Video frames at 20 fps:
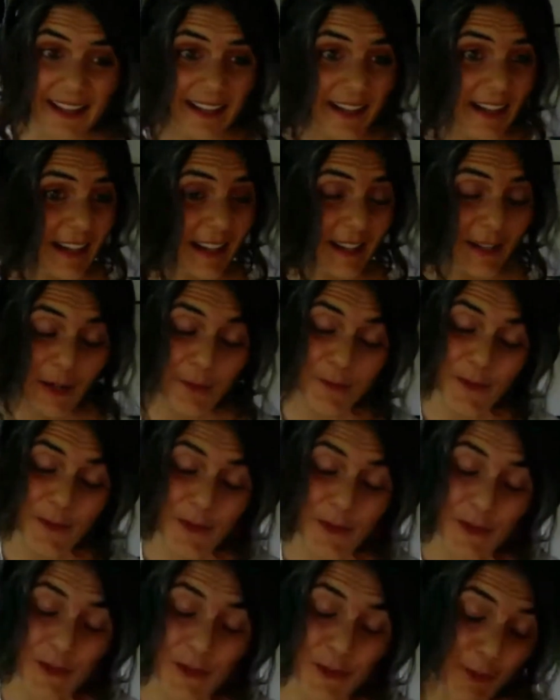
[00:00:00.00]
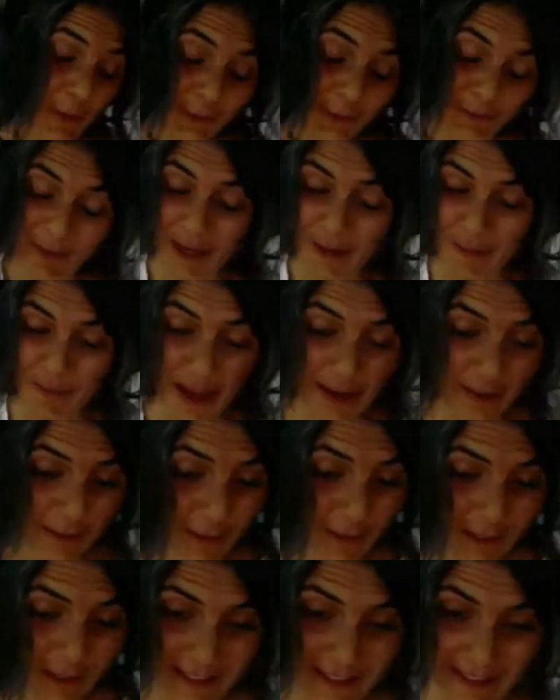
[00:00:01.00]
I mean, look, my background
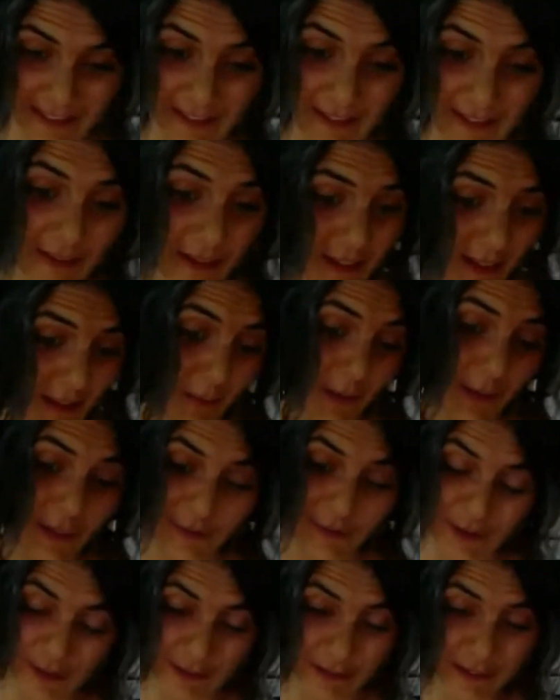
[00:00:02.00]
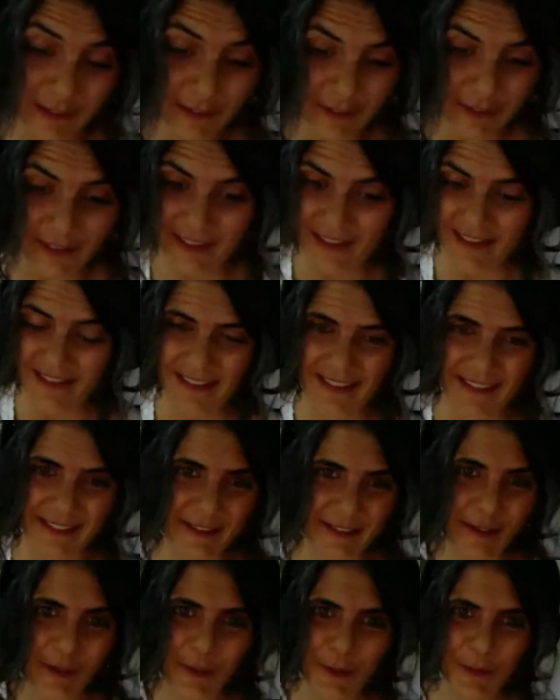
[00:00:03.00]
is I'm a theoretical physicist,
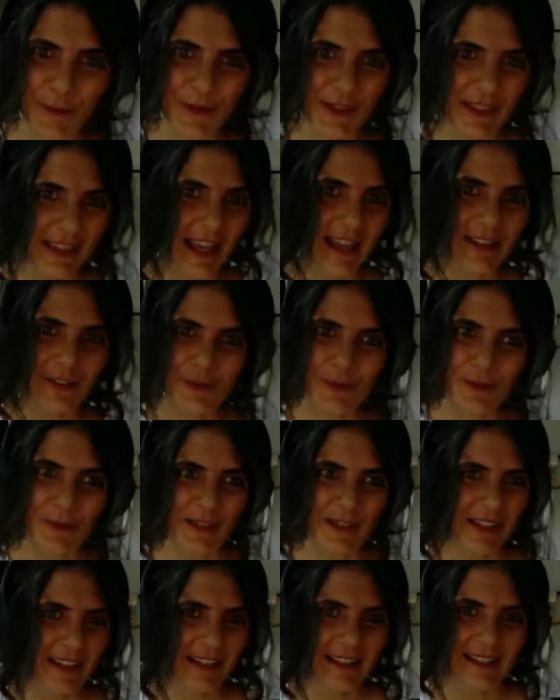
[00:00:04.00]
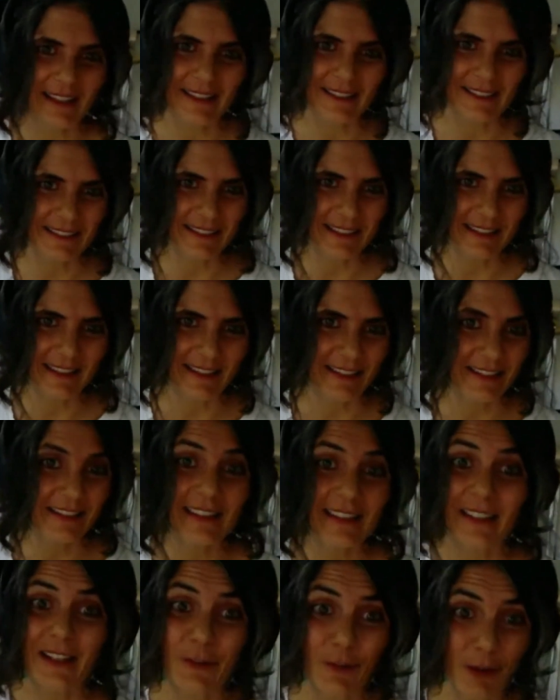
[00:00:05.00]
so that to me is
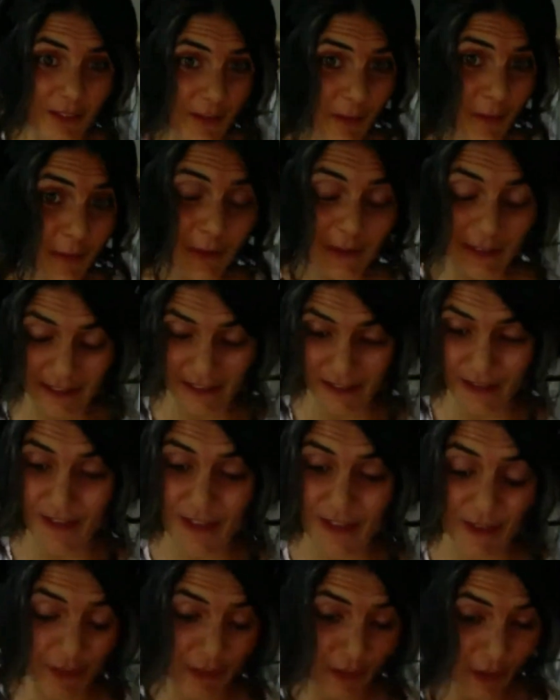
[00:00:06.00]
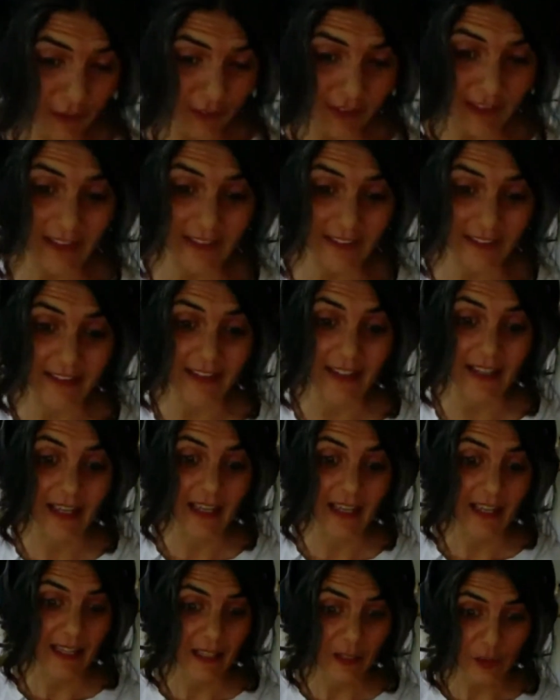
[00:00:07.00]
incredible, and just the thought that
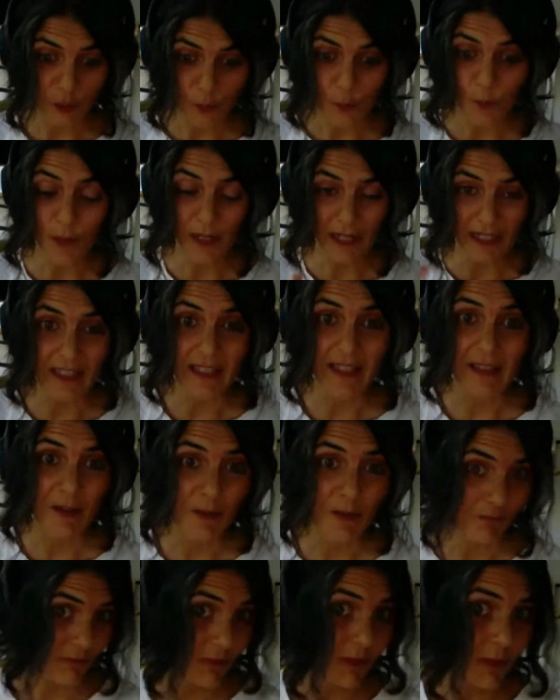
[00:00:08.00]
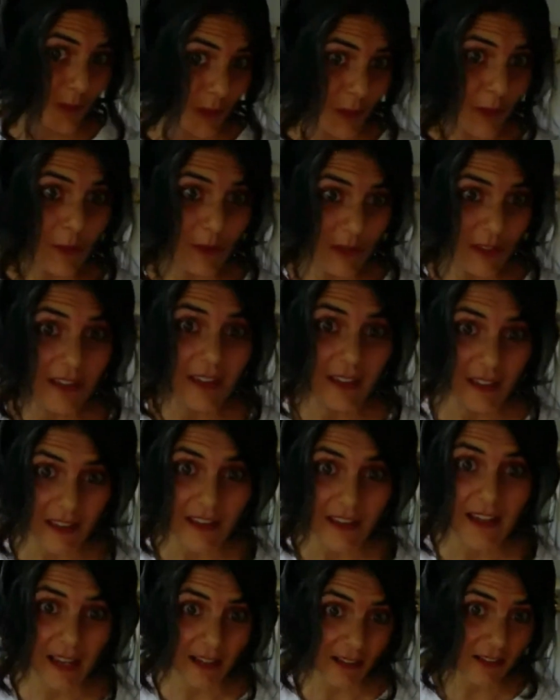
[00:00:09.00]
we can, you know, in the
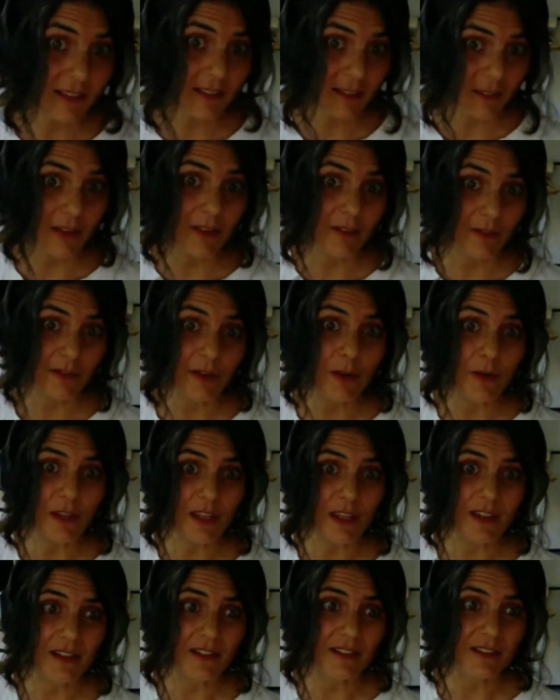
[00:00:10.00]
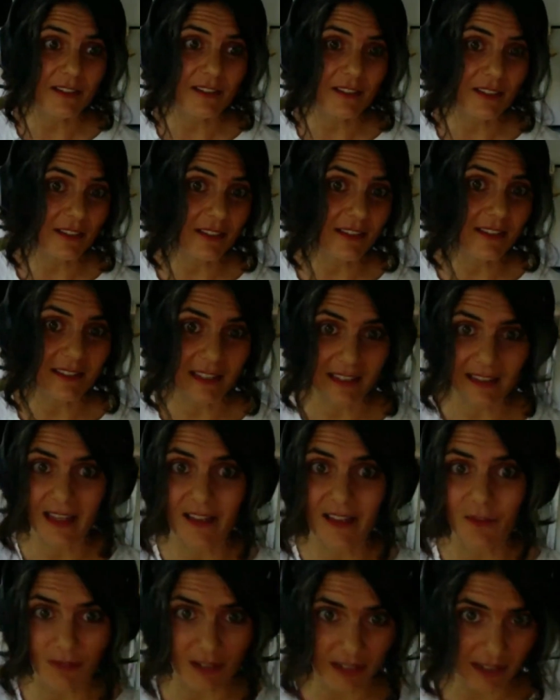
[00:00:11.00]
next few years, just see that
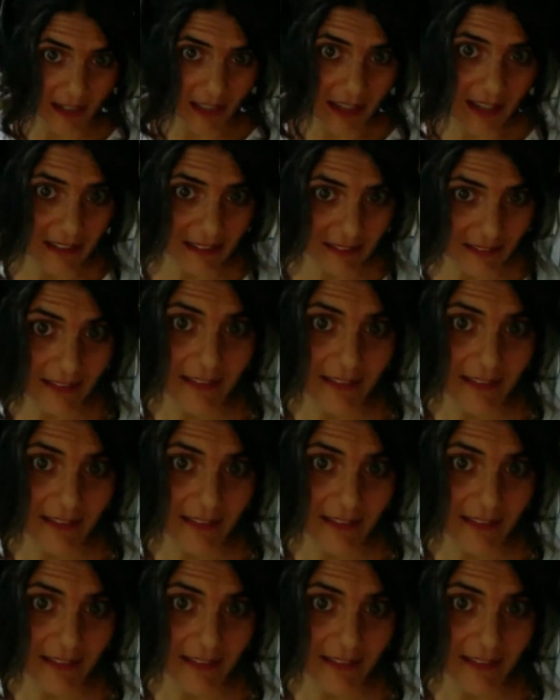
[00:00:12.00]
realized